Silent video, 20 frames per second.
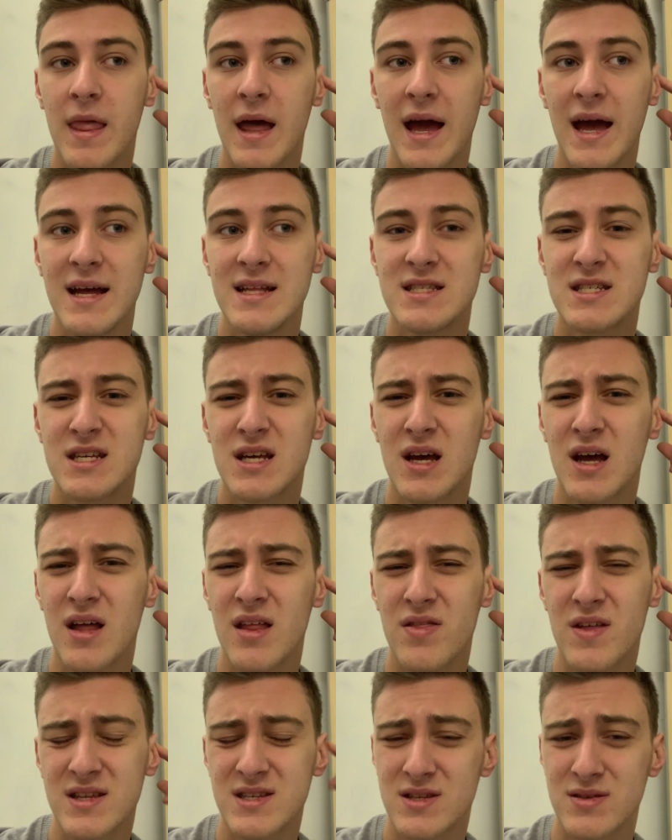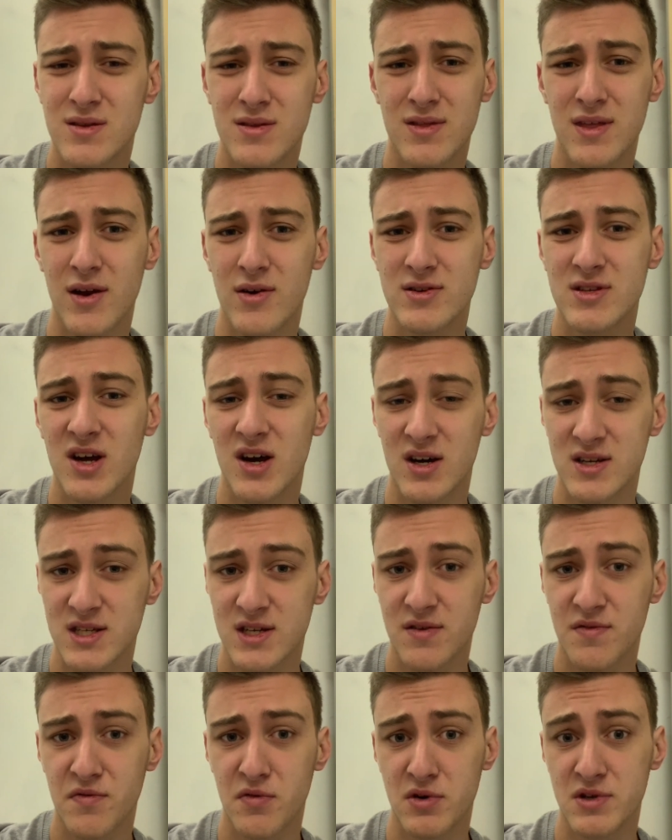And that's their
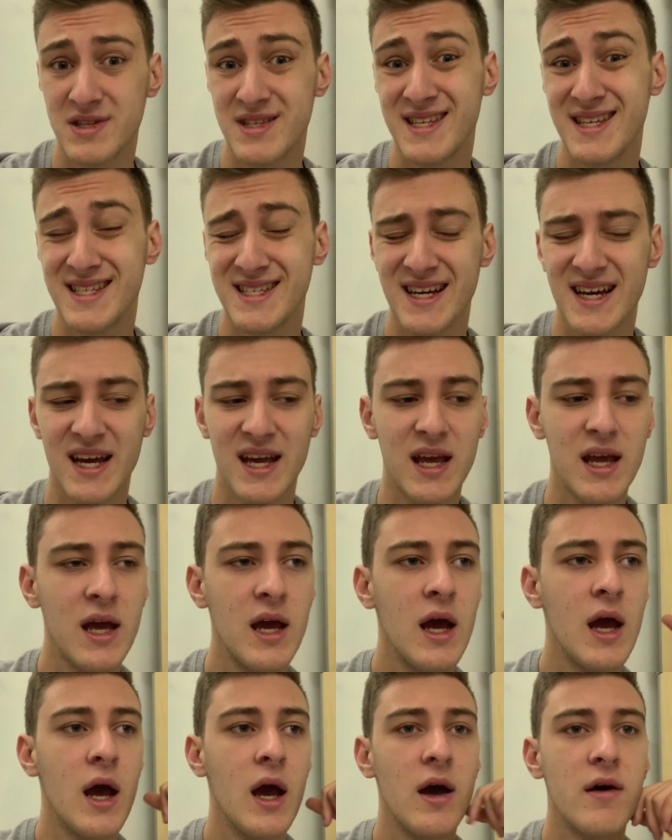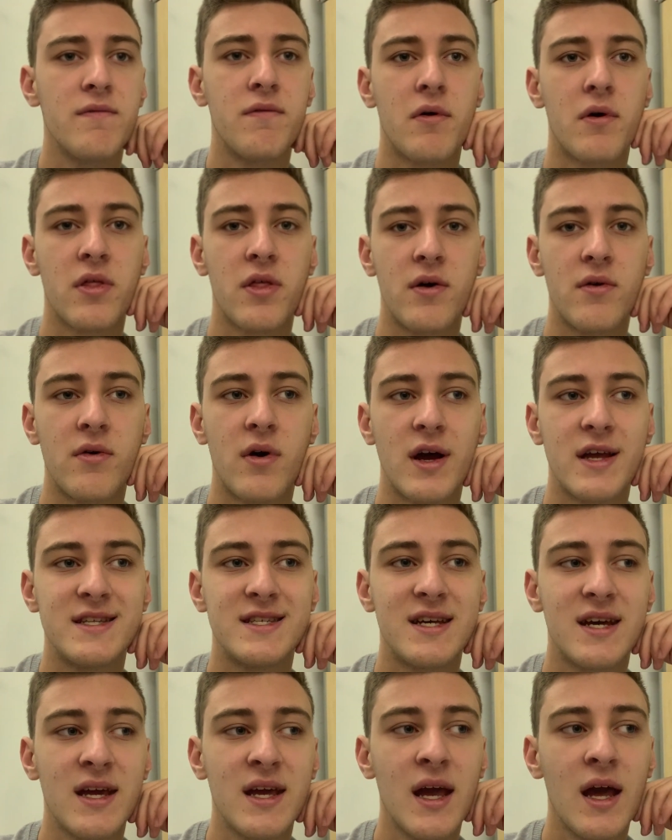task for today, for the
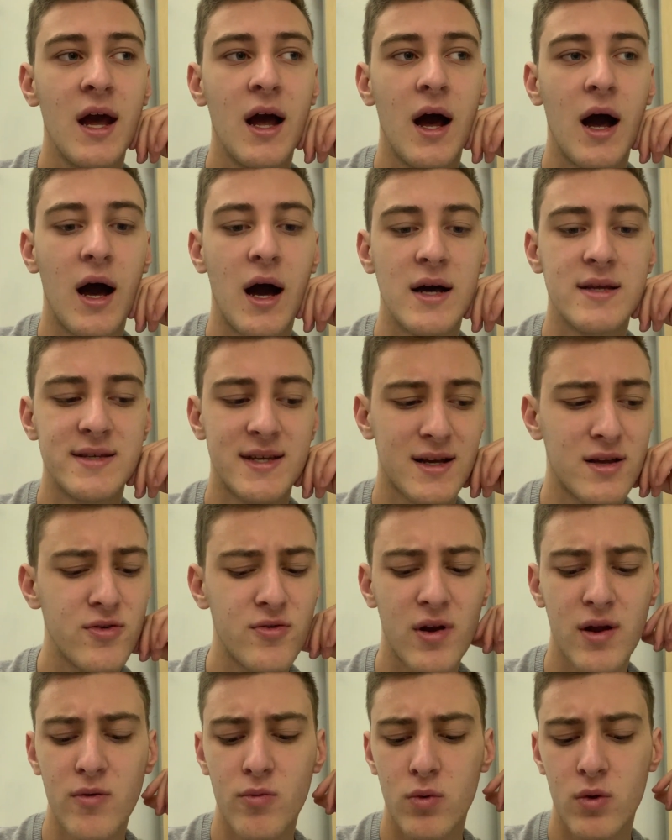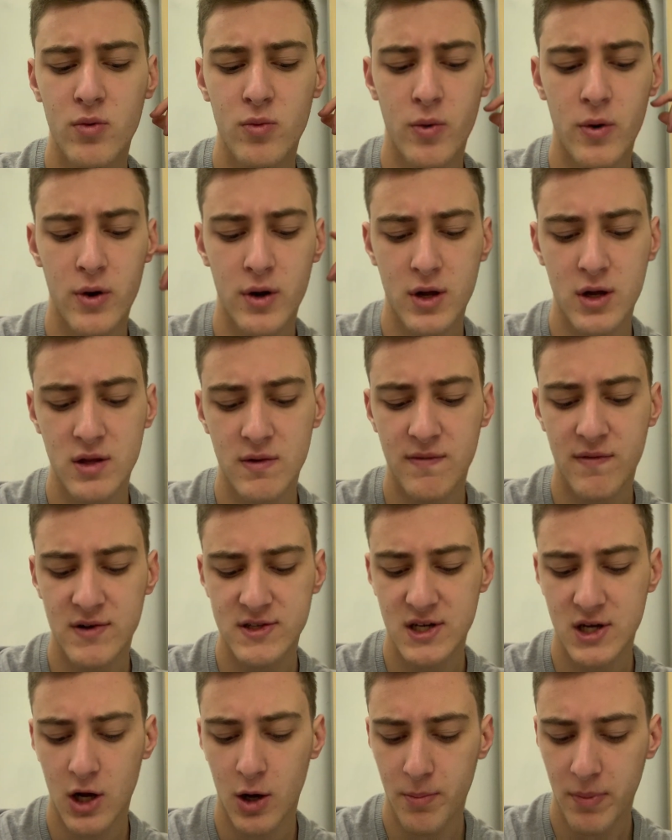writing. Second grade will work on the
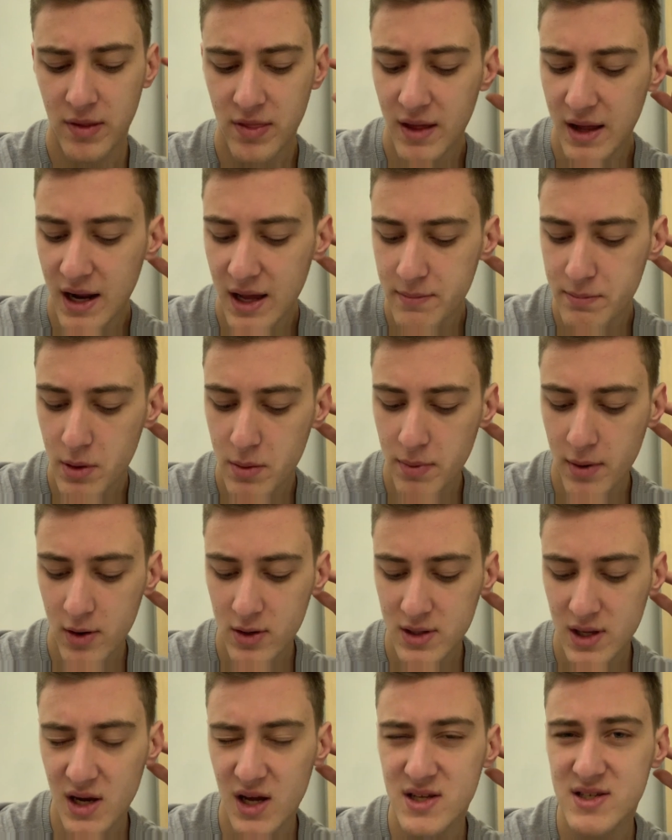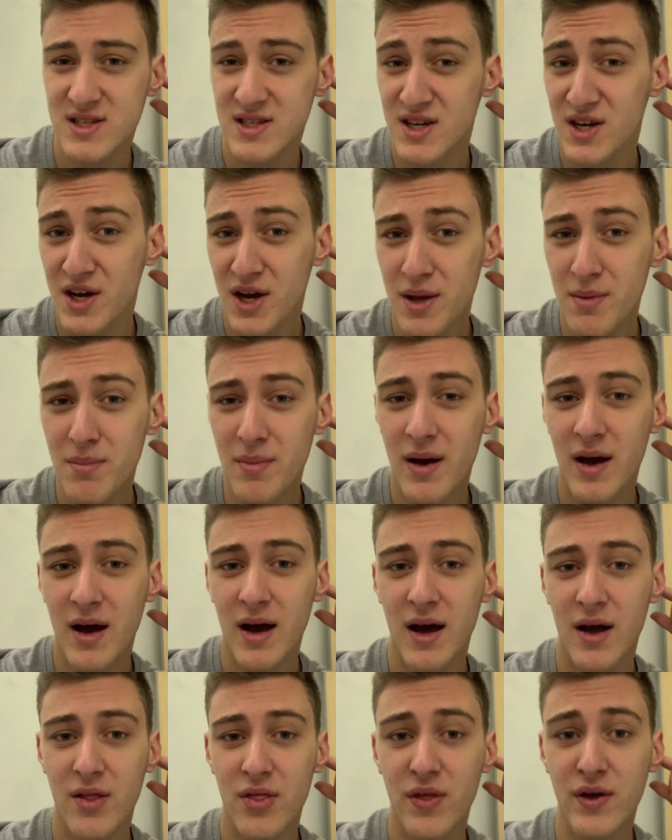photocopy that I prepared last time.
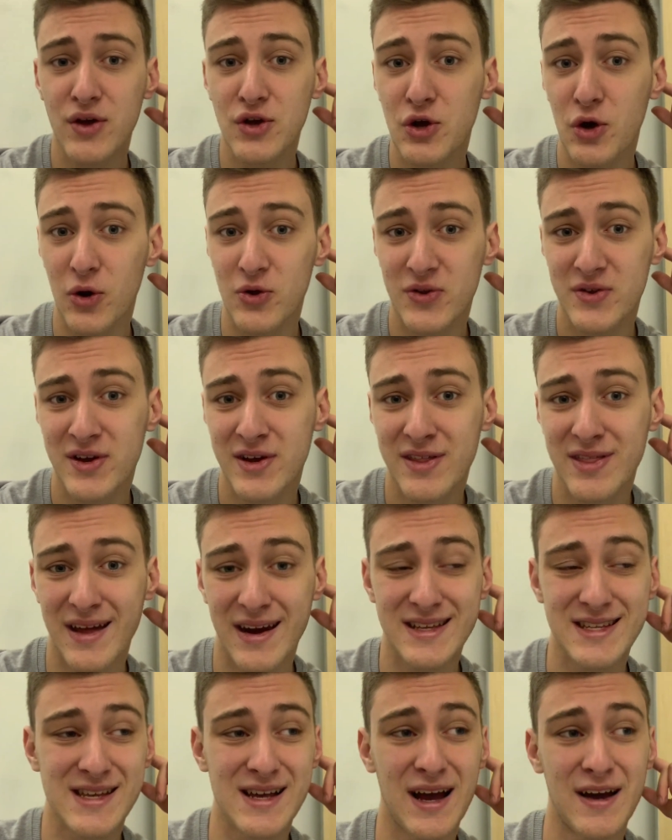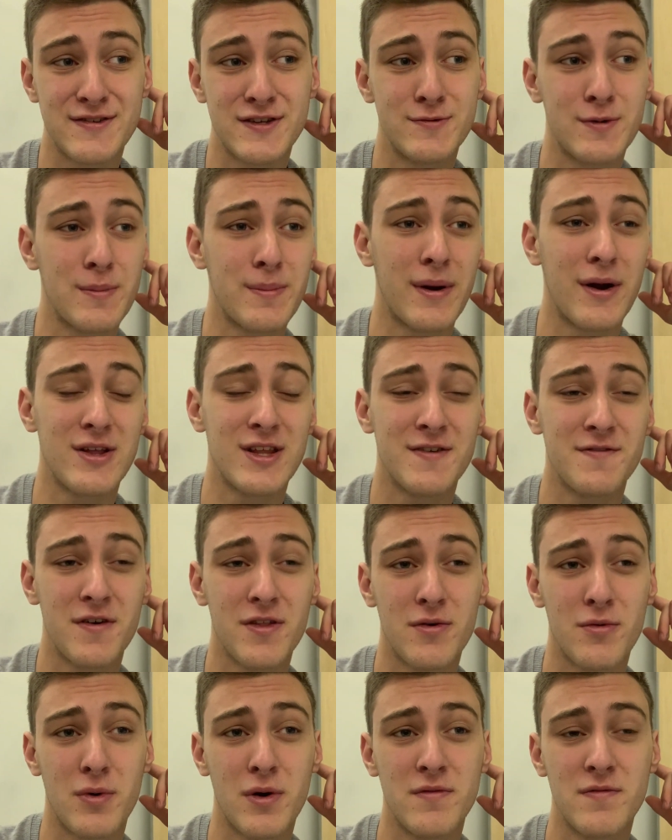Thank God that I didn't have to prepare
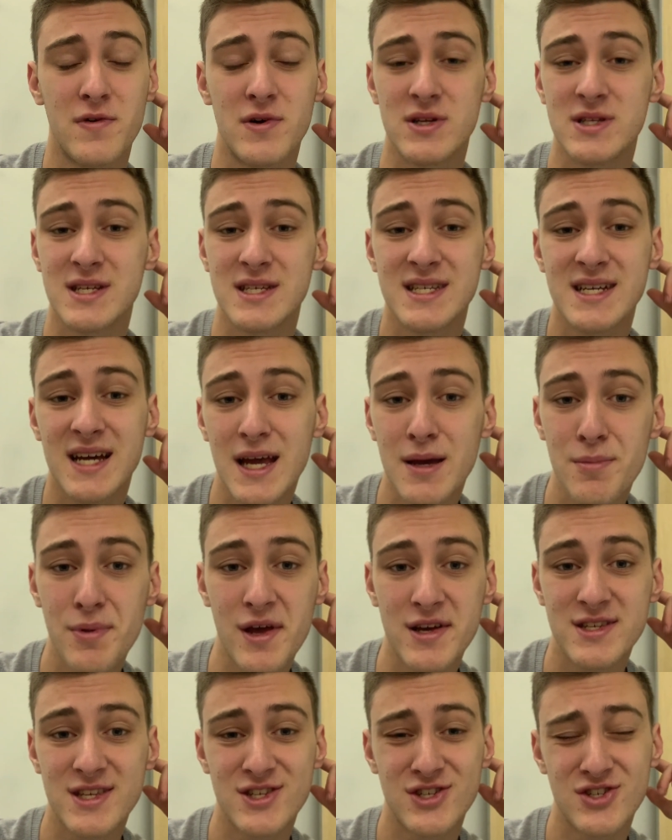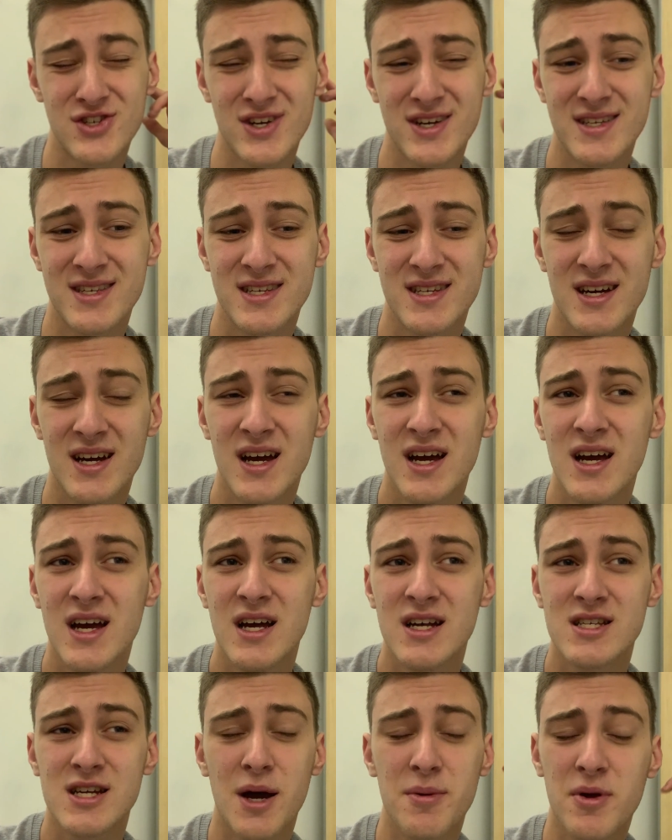another one for today because it's just
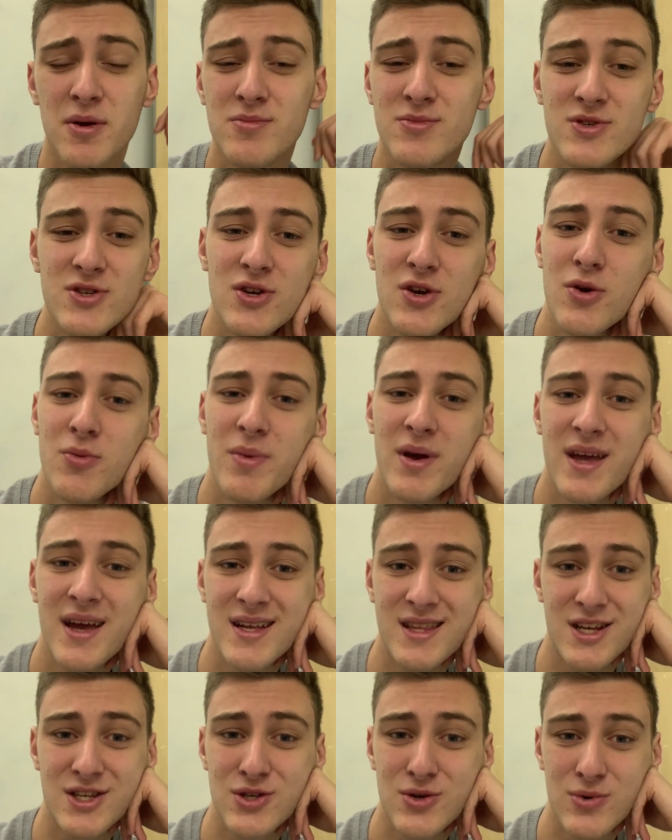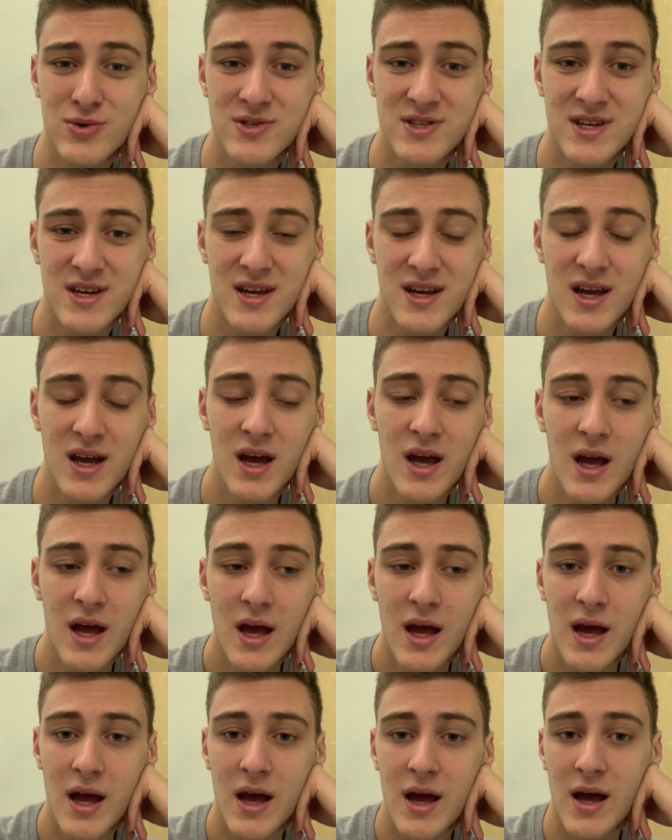time consuming and exhausting
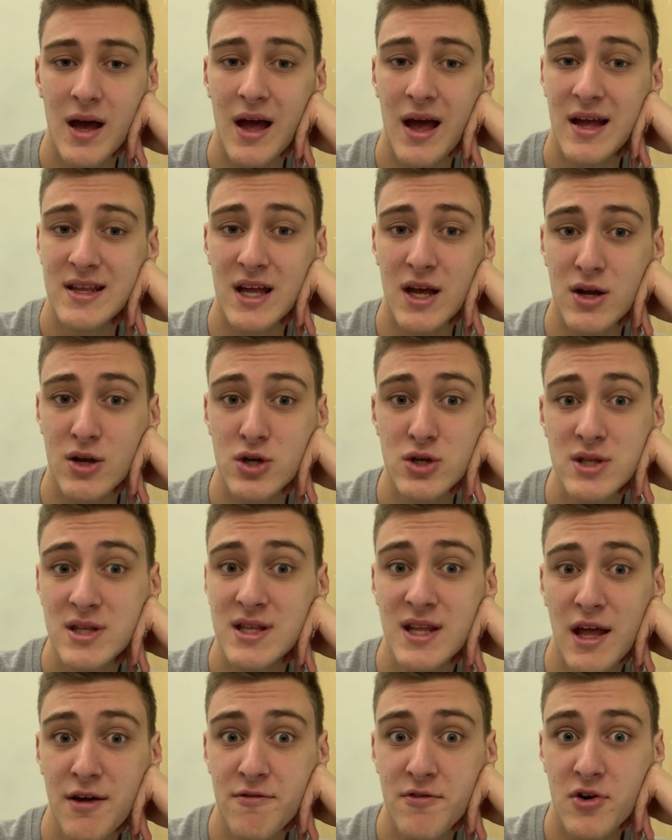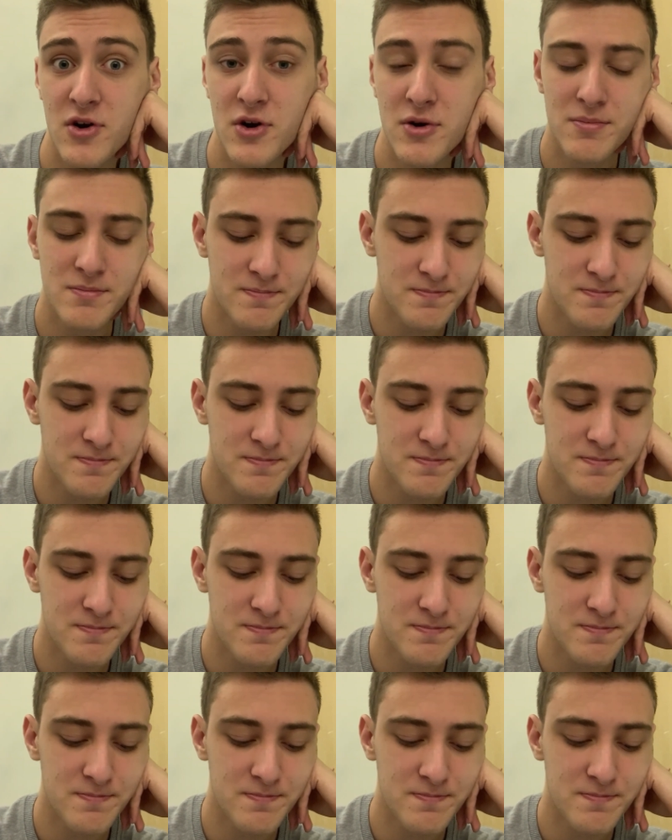and I could never.